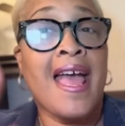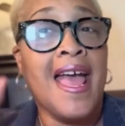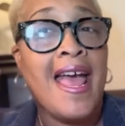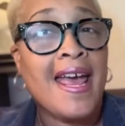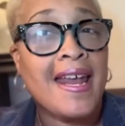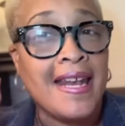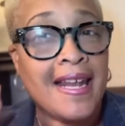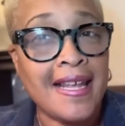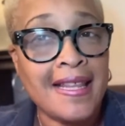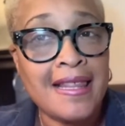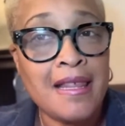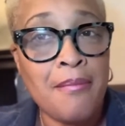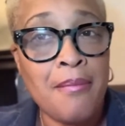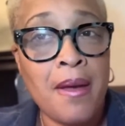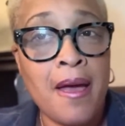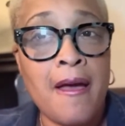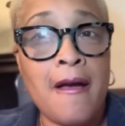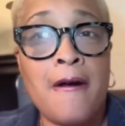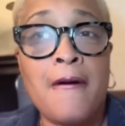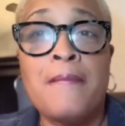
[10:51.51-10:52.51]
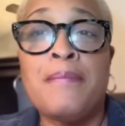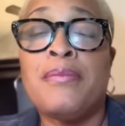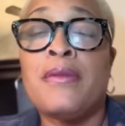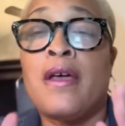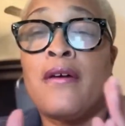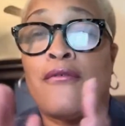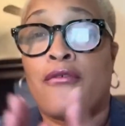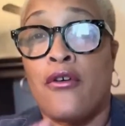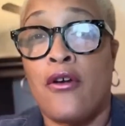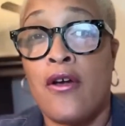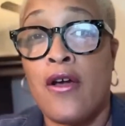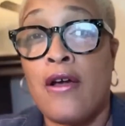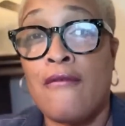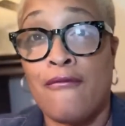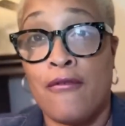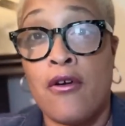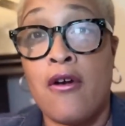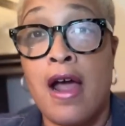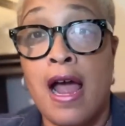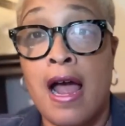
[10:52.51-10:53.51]
and hit the bell for
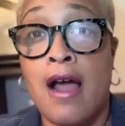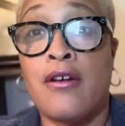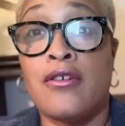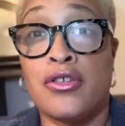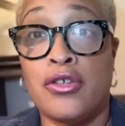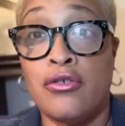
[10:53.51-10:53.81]
our